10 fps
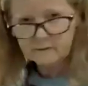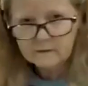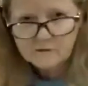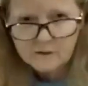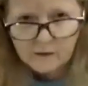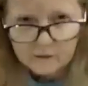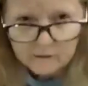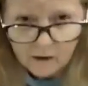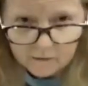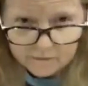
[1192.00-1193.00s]
let's see,
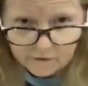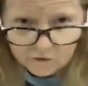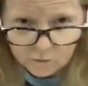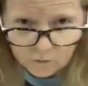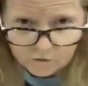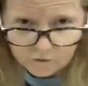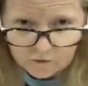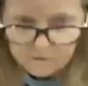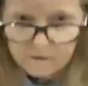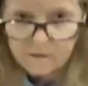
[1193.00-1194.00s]
there's a
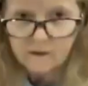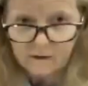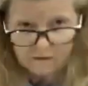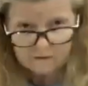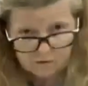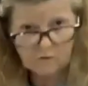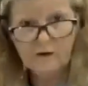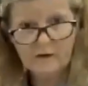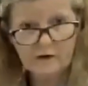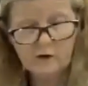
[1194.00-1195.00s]
question. It's a
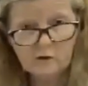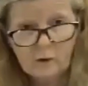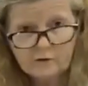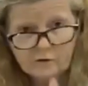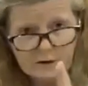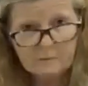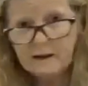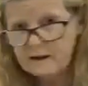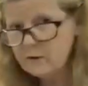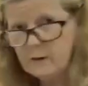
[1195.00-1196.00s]
very good question. I'm
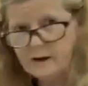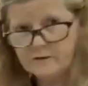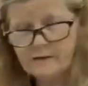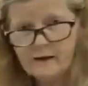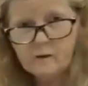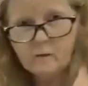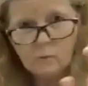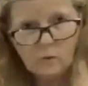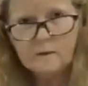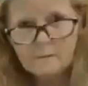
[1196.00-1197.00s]
glad you asked that.
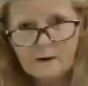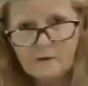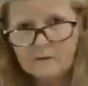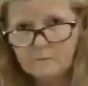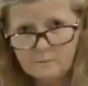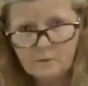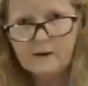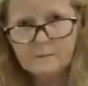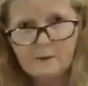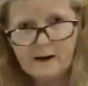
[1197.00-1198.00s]
What about
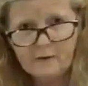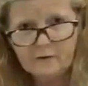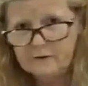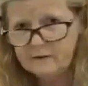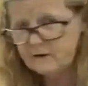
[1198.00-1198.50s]
putting powder in the